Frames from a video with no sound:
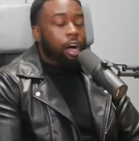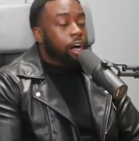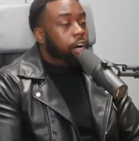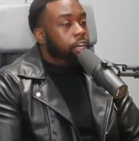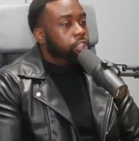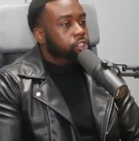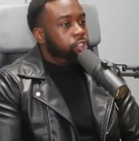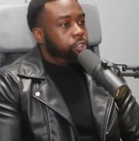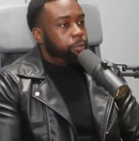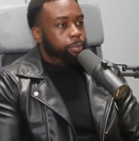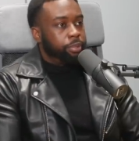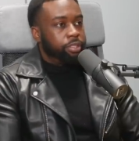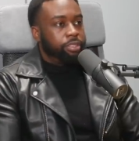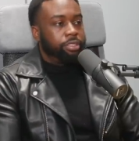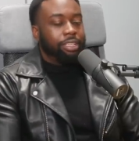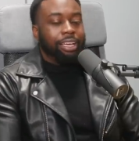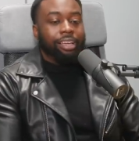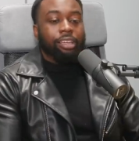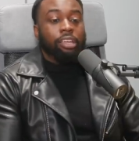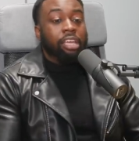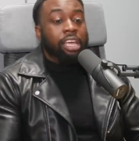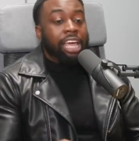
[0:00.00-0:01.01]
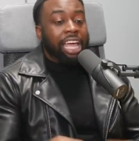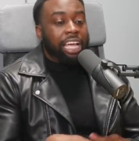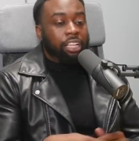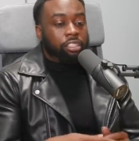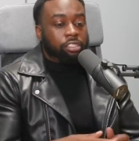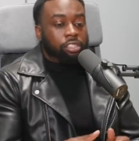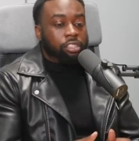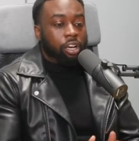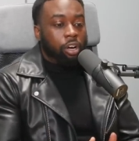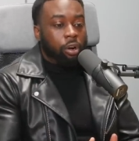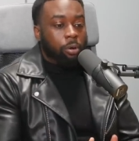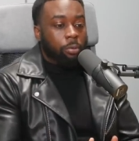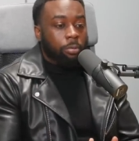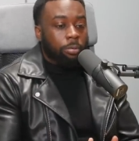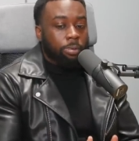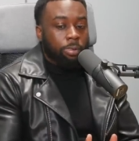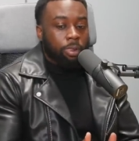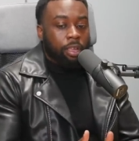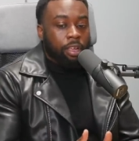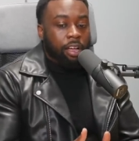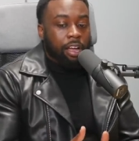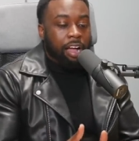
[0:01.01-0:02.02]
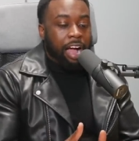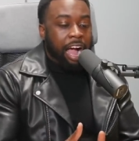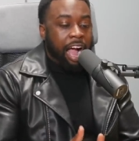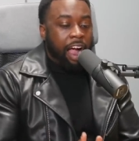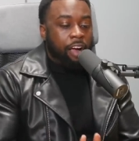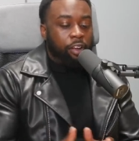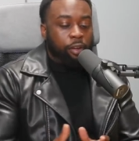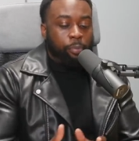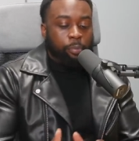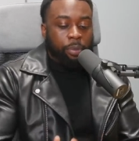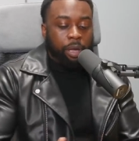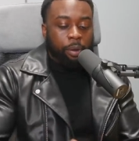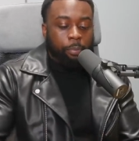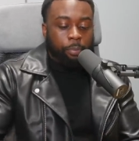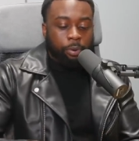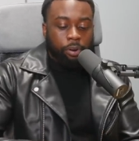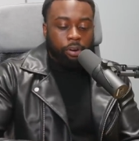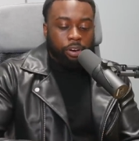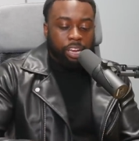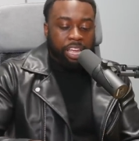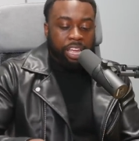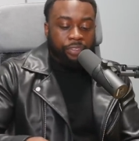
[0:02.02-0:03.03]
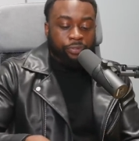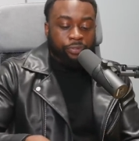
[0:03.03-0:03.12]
every 100%. Time. And so I remember